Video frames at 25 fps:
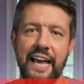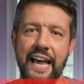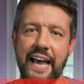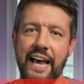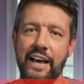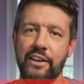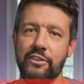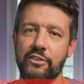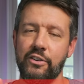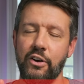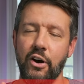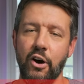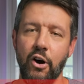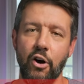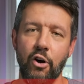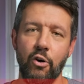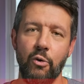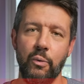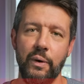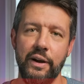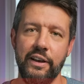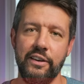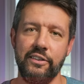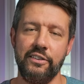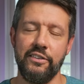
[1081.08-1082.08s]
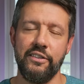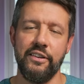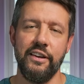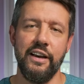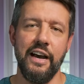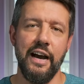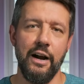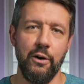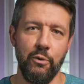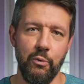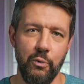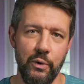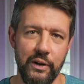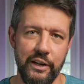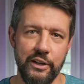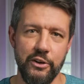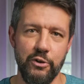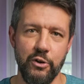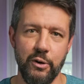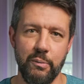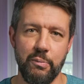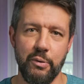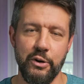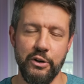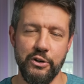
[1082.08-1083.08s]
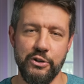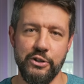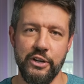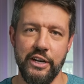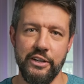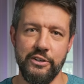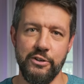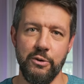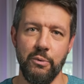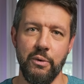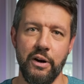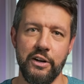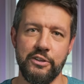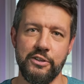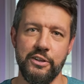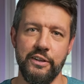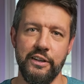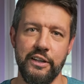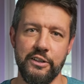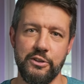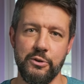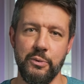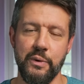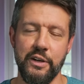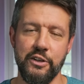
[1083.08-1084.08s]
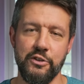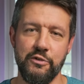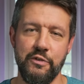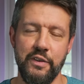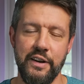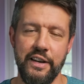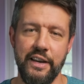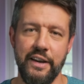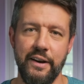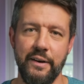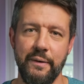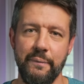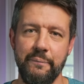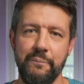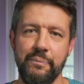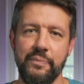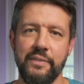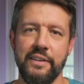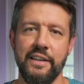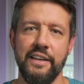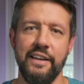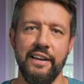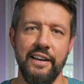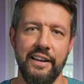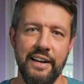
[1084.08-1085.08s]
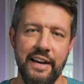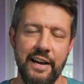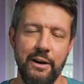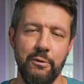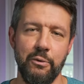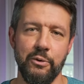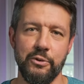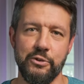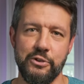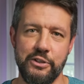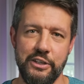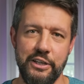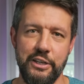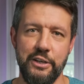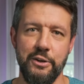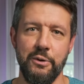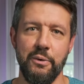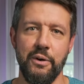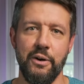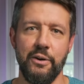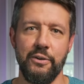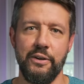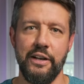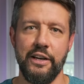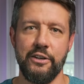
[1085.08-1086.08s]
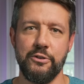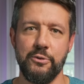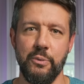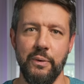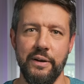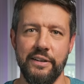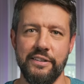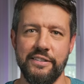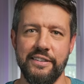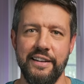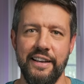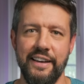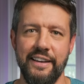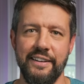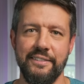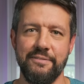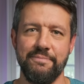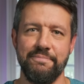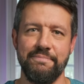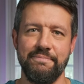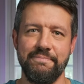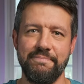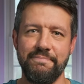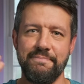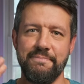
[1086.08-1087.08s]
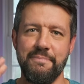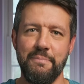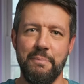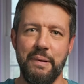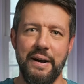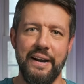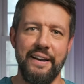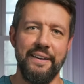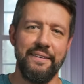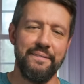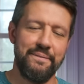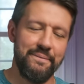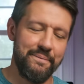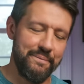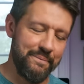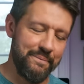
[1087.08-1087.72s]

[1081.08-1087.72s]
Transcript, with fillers: as always, I really do appreciate you watching this week's video and I will see you all next Wednesday. Bye.